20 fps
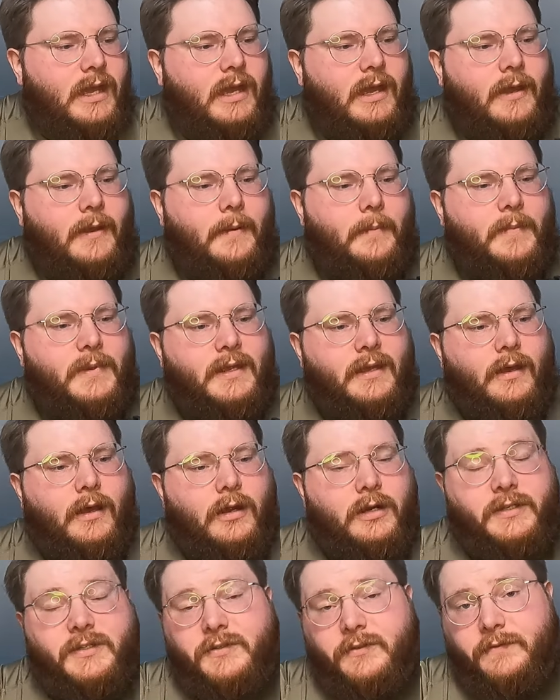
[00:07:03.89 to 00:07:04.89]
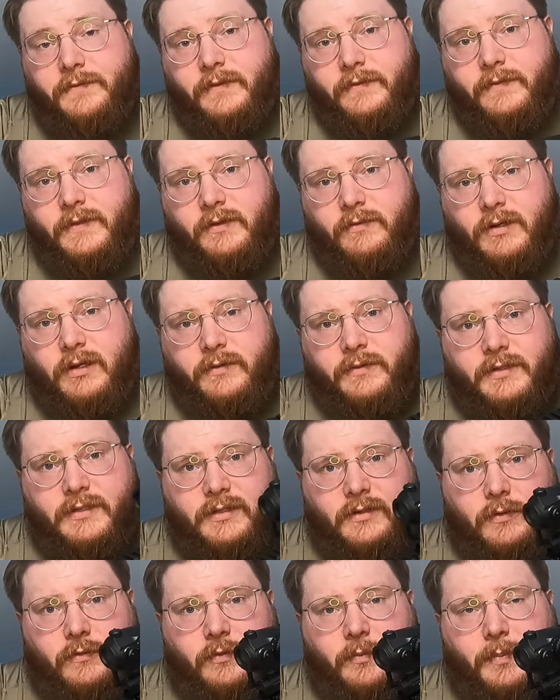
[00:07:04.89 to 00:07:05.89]
R250
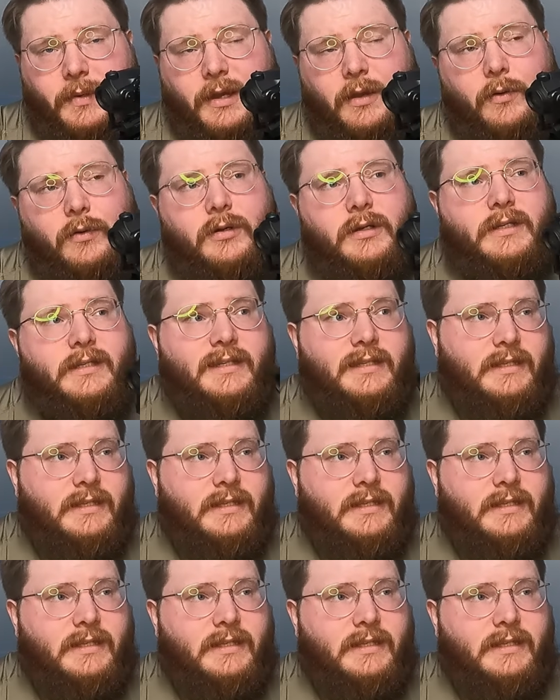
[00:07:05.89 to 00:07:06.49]
rounders overpowered?